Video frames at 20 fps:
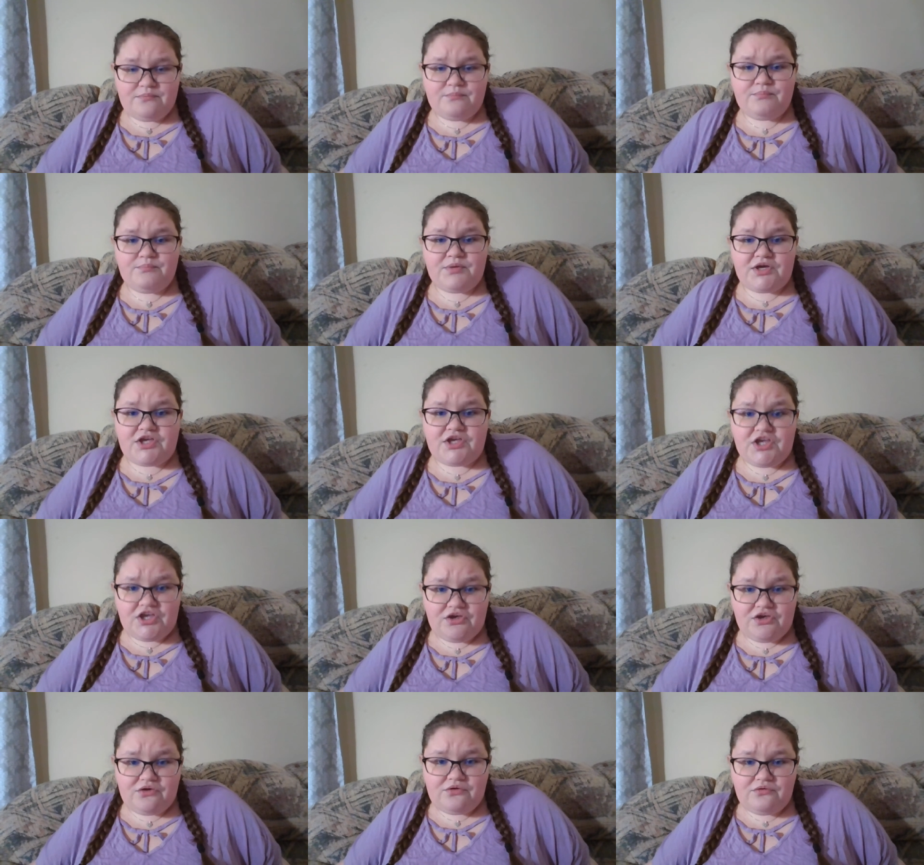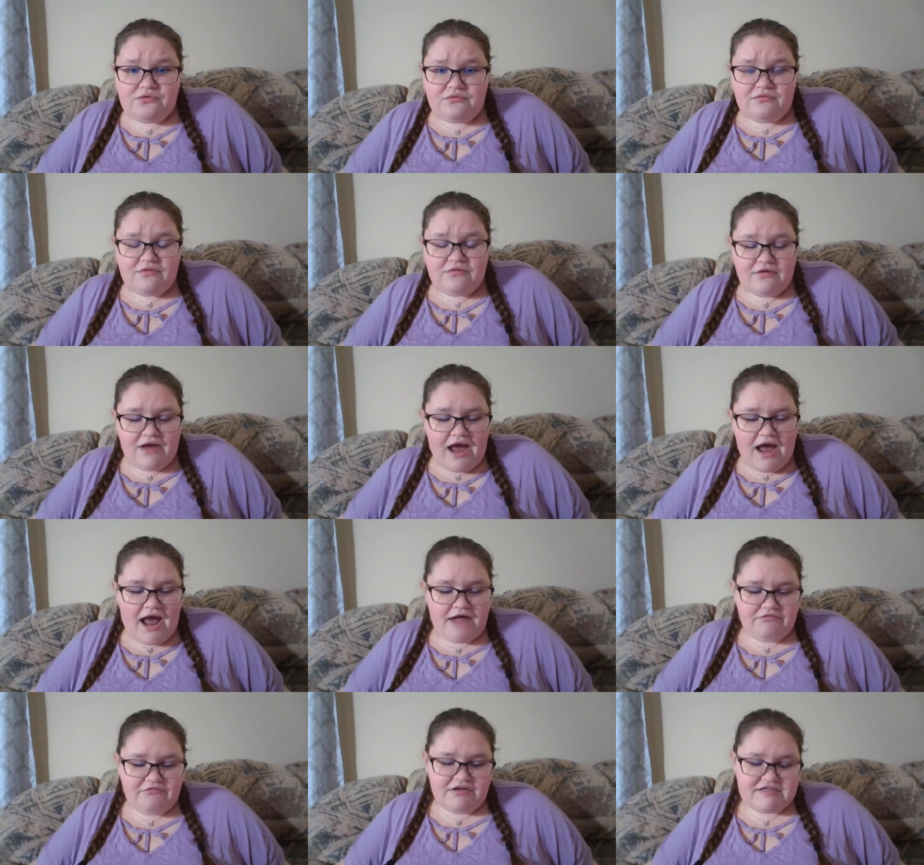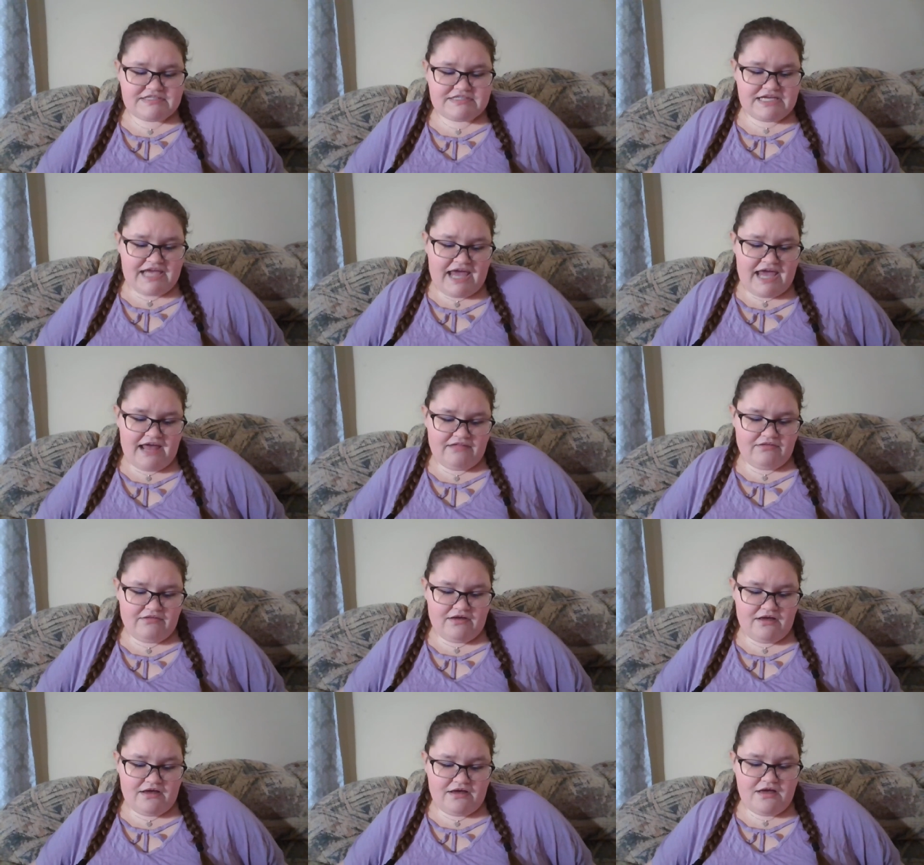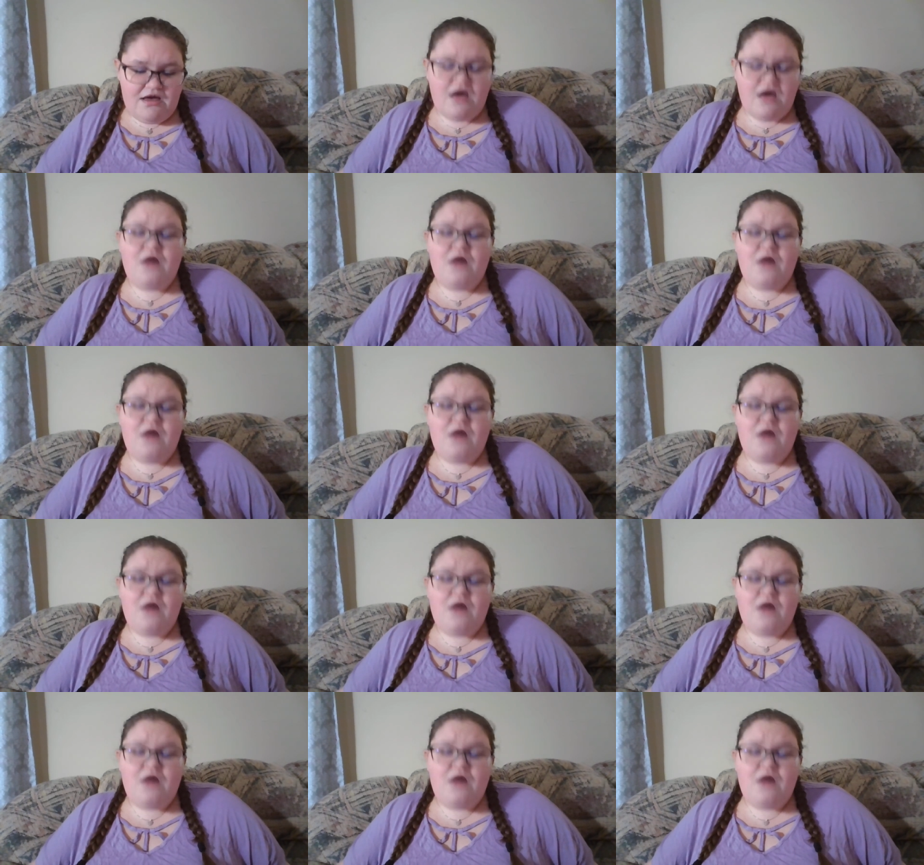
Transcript: but you I looked at Kayla.